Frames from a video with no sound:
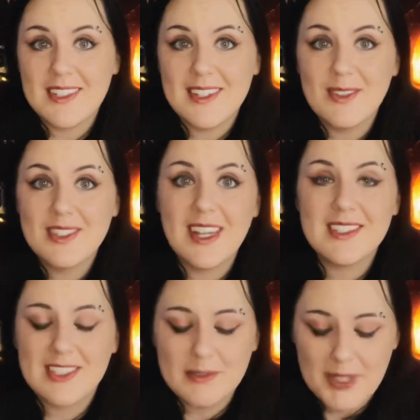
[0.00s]
know. It's not
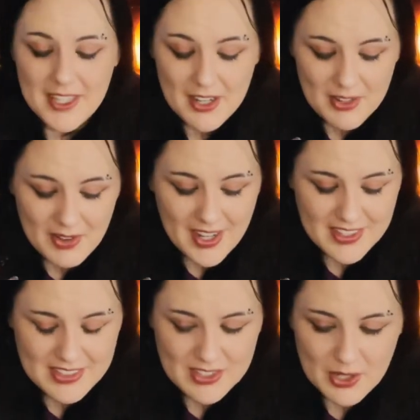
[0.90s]
just me,
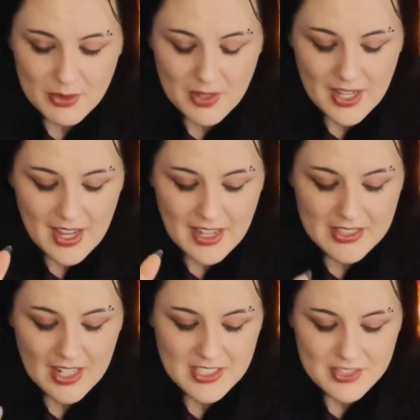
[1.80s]
right? So I
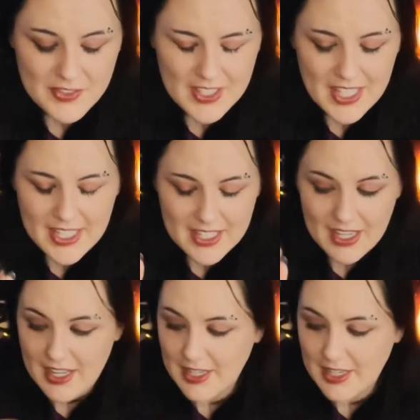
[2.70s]
just feel like,